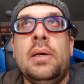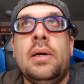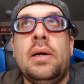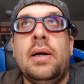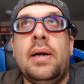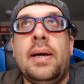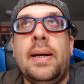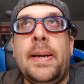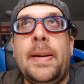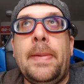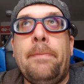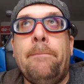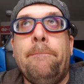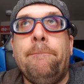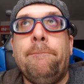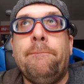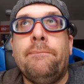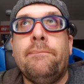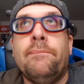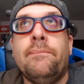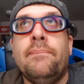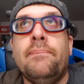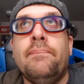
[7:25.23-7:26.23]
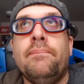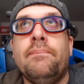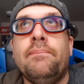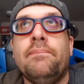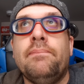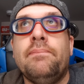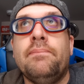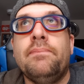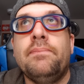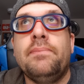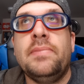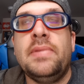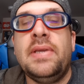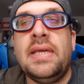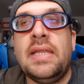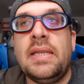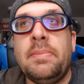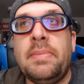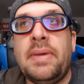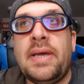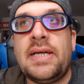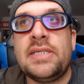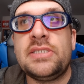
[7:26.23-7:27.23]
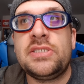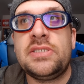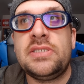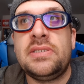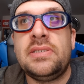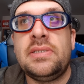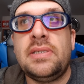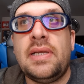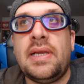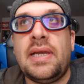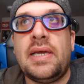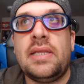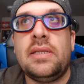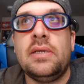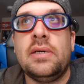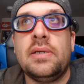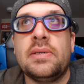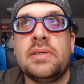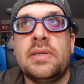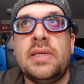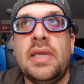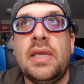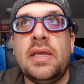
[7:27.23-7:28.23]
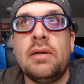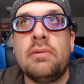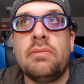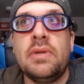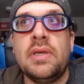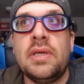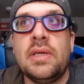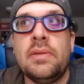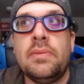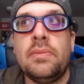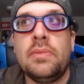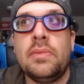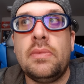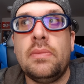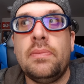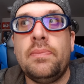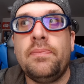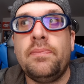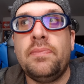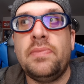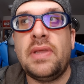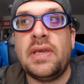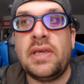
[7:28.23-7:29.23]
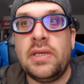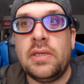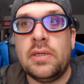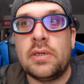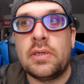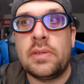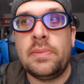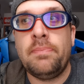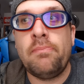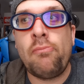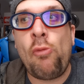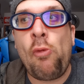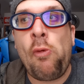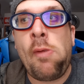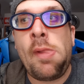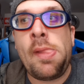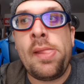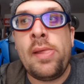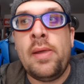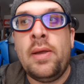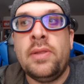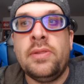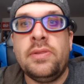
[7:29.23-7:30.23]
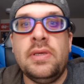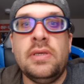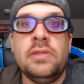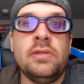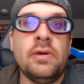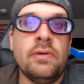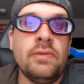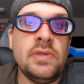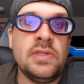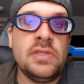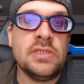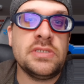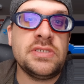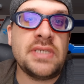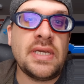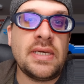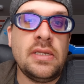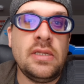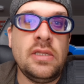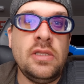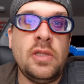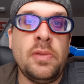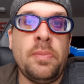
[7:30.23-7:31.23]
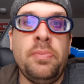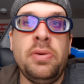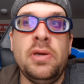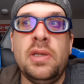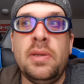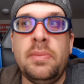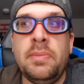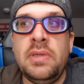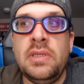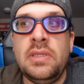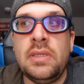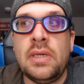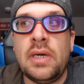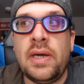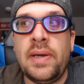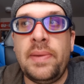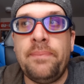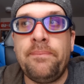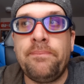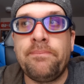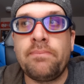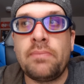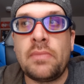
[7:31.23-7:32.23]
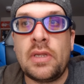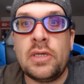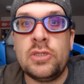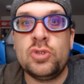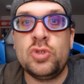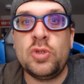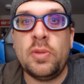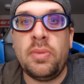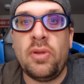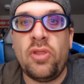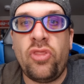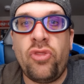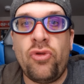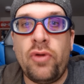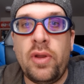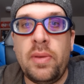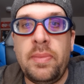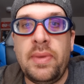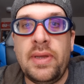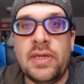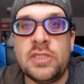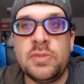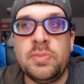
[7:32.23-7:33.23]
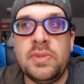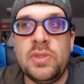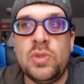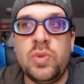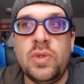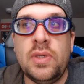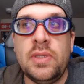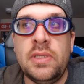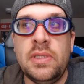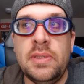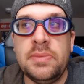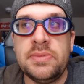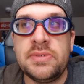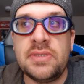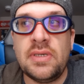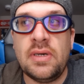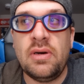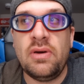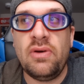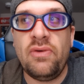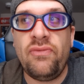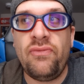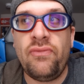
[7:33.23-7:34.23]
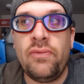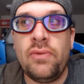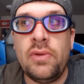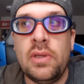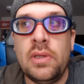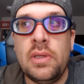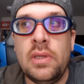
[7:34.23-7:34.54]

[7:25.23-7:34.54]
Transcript: he had a match at King of the Ring that year. Then WWE decided to put him in a triple threat match between himself,